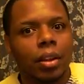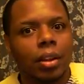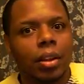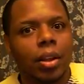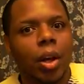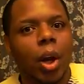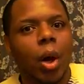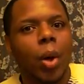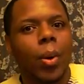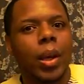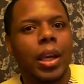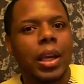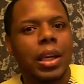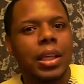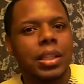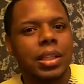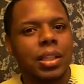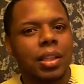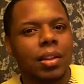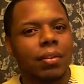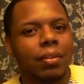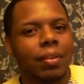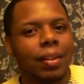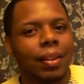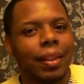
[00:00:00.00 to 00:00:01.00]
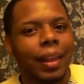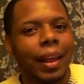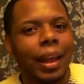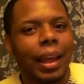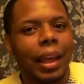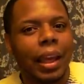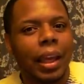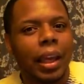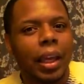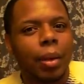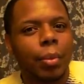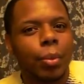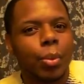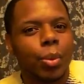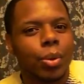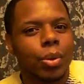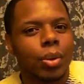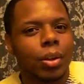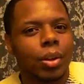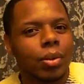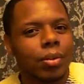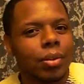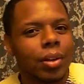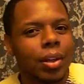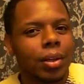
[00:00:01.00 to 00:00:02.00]
cohesive theme, or
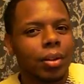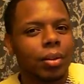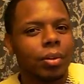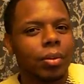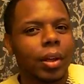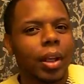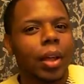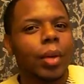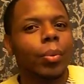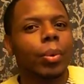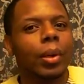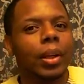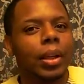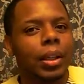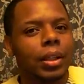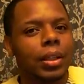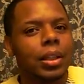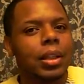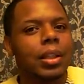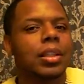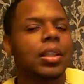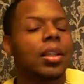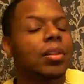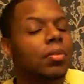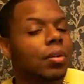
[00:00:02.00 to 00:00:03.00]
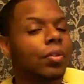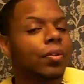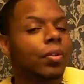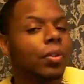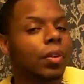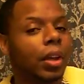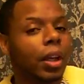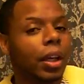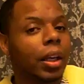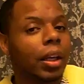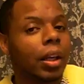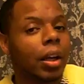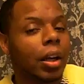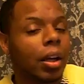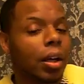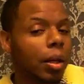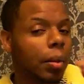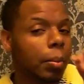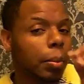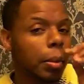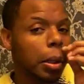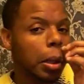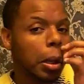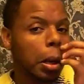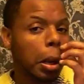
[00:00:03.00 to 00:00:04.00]
you know, it really did something for Lady Gaga.
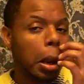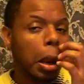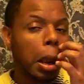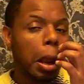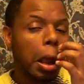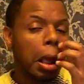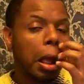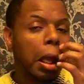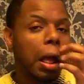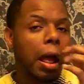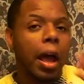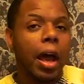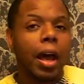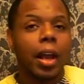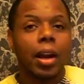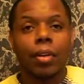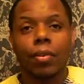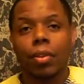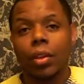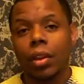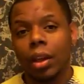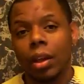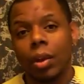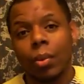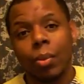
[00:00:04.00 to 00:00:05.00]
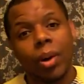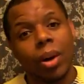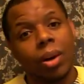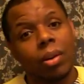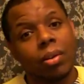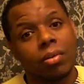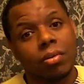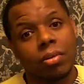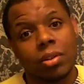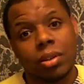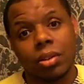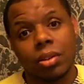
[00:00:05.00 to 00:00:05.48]
But I don't think it worked,